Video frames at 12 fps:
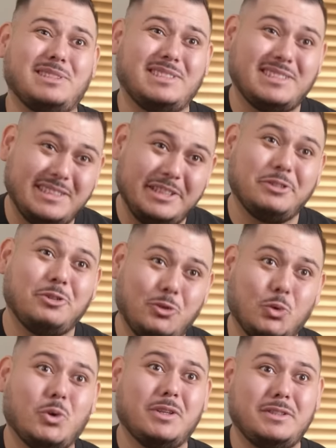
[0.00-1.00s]
still
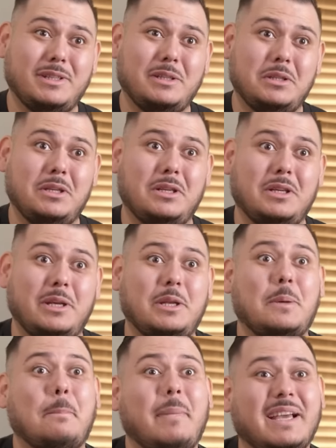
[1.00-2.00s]
quarantined in
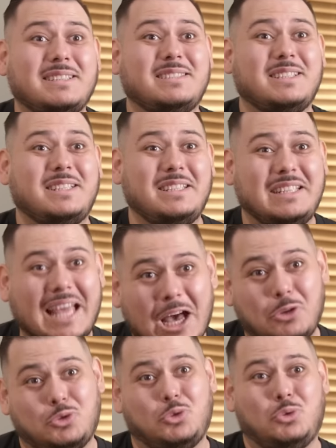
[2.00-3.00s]
a Mexican
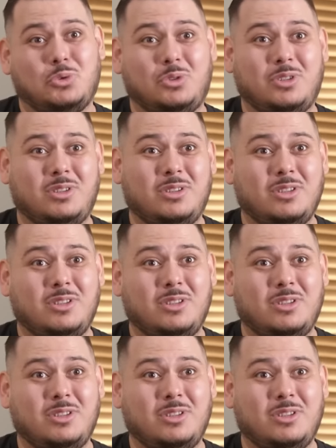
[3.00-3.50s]
household.